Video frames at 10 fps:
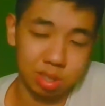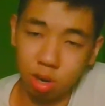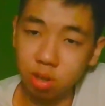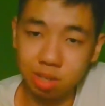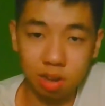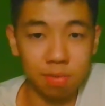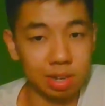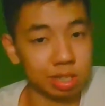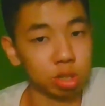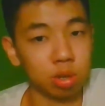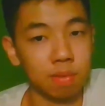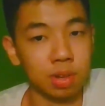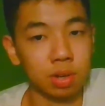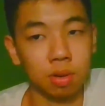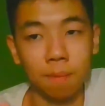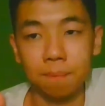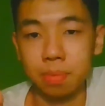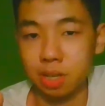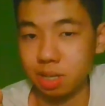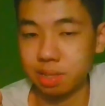Don't think of it as trivial,
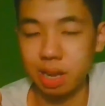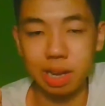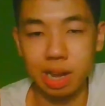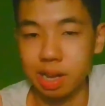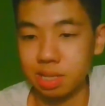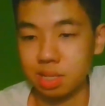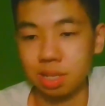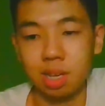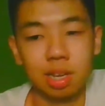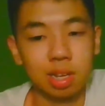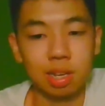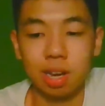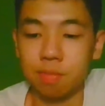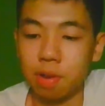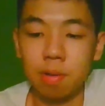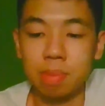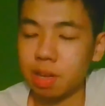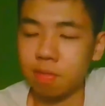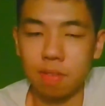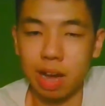because that has a very big
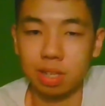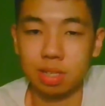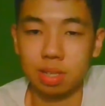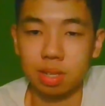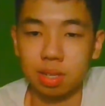effect.